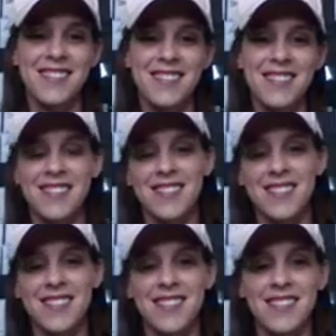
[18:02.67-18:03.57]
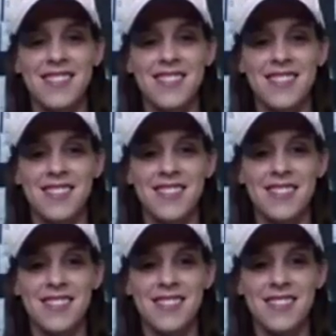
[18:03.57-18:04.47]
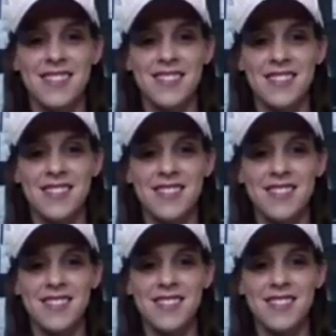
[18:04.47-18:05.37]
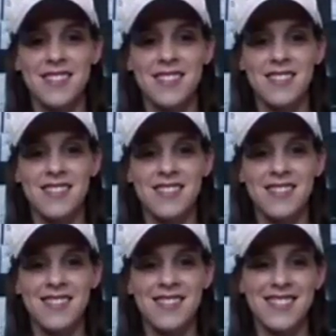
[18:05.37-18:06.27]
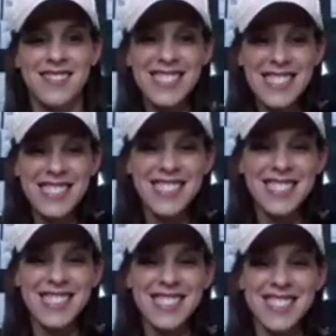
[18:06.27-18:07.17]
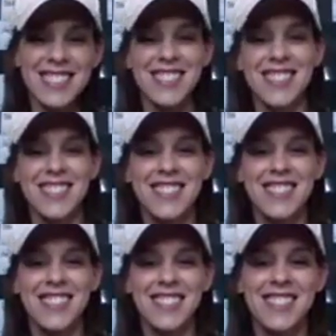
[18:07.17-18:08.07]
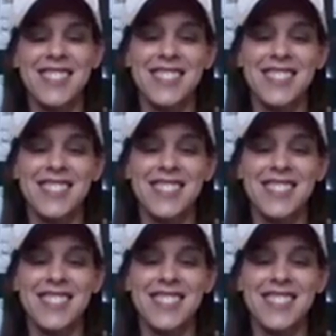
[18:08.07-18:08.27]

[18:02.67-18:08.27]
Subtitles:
[no speech]